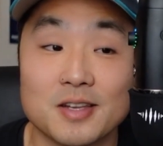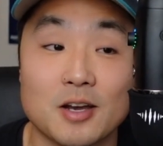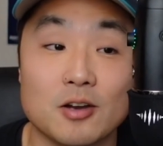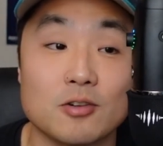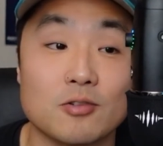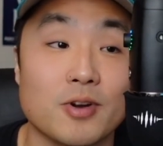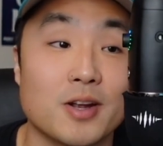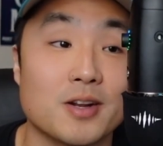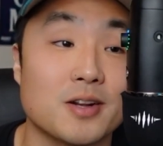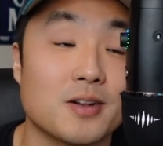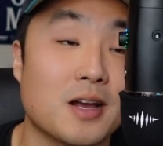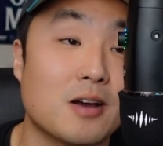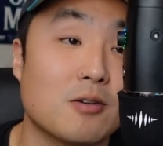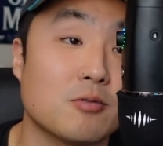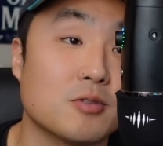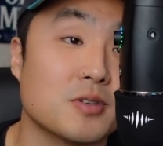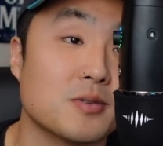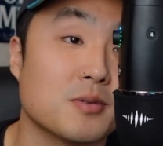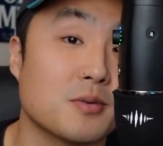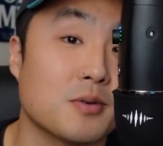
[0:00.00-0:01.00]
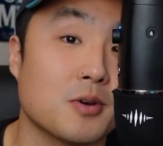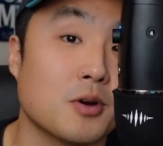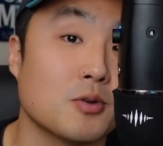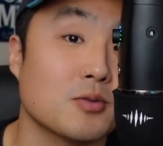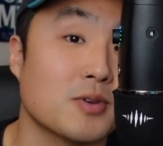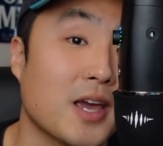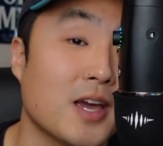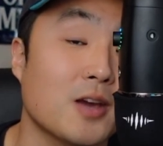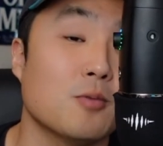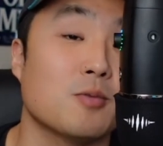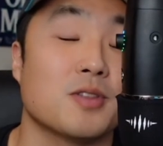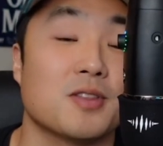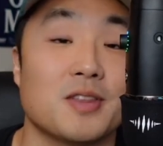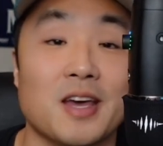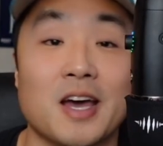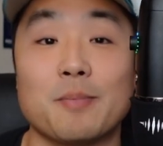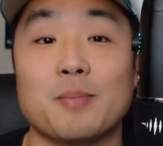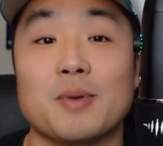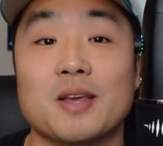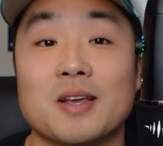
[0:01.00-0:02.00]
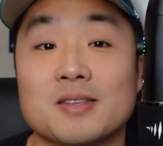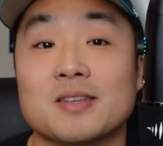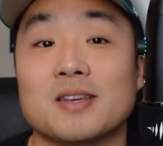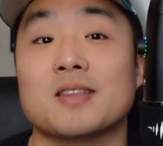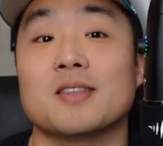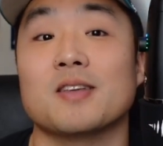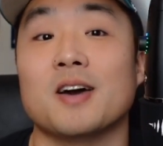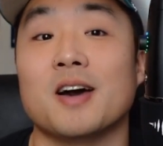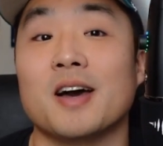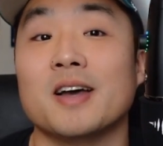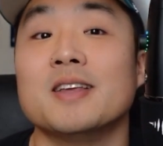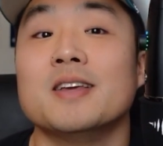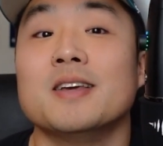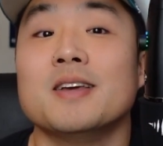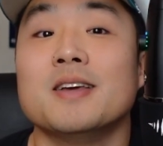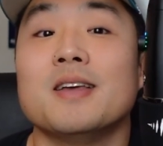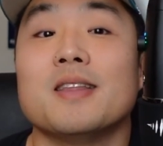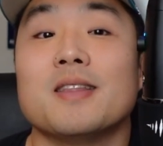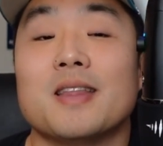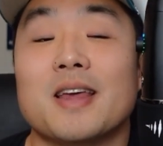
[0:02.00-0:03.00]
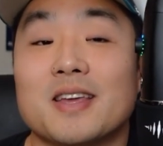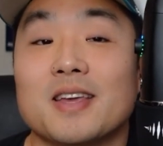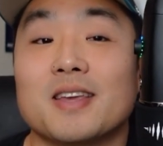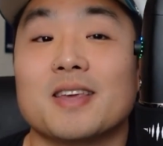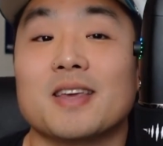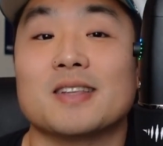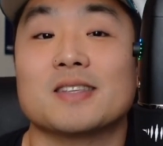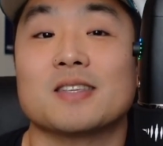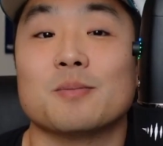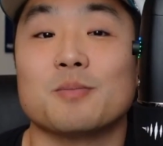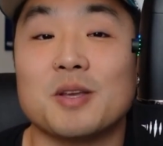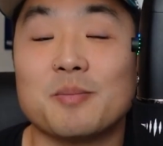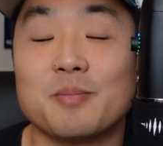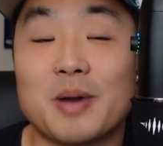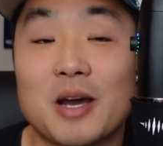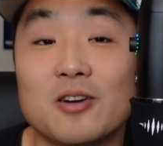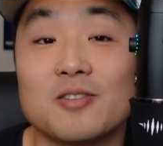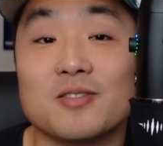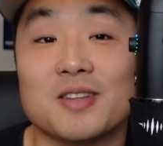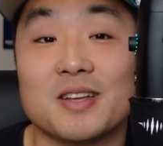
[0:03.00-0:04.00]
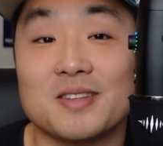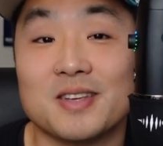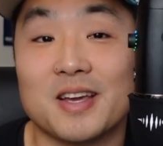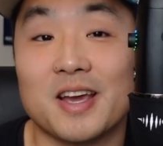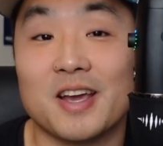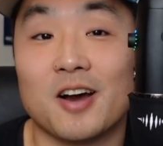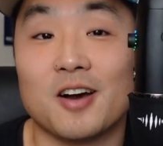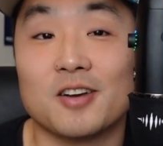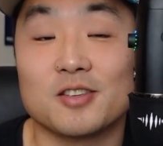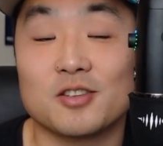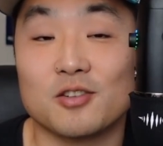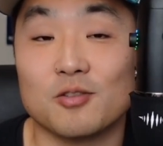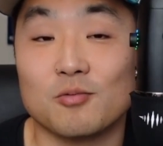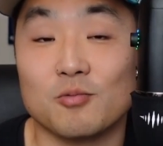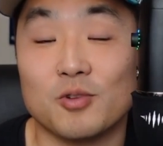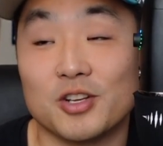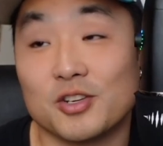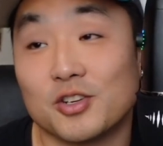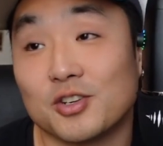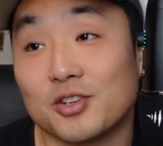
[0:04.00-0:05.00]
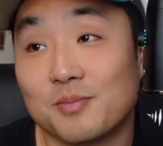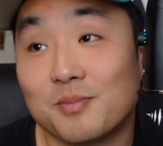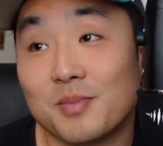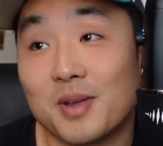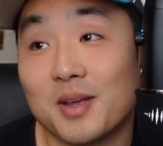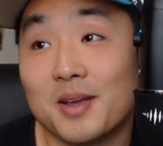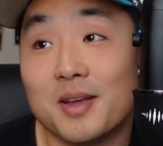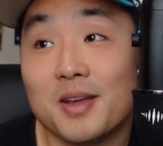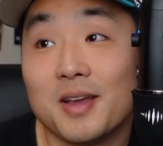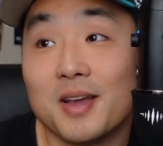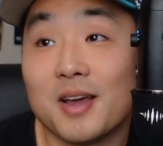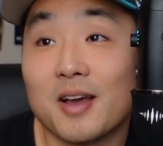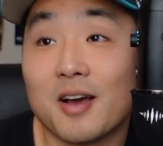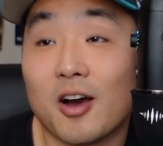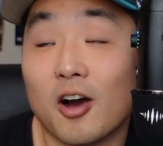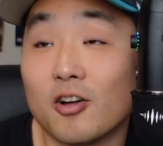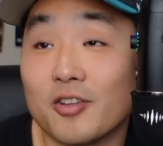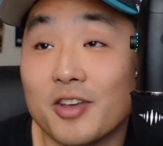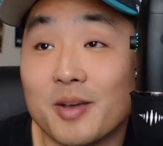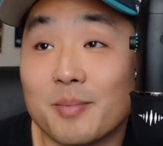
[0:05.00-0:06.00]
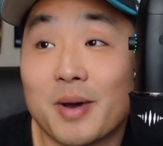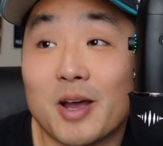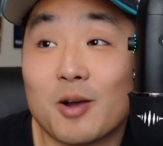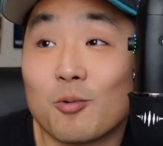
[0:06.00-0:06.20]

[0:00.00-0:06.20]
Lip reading: Now, granted, I was okay with that because I thought they could get something better than Teoscar, which I'll eat my